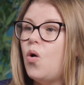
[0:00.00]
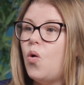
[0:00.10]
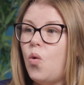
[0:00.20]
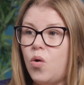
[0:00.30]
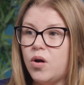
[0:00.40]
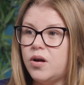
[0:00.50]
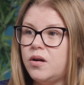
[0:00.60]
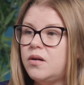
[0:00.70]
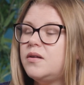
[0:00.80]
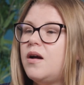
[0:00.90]

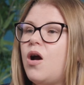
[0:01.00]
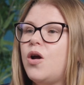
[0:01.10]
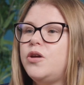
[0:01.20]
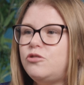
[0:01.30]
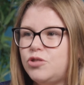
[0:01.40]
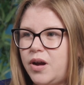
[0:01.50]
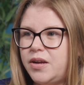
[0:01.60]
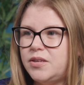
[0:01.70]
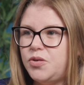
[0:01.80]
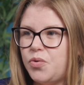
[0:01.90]
Or are you
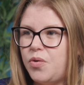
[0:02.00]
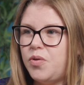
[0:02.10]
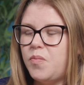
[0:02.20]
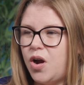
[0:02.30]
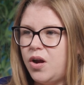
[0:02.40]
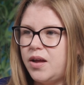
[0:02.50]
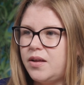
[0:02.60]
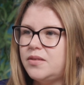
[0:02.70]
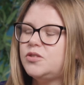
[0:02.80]
trying to grow the market?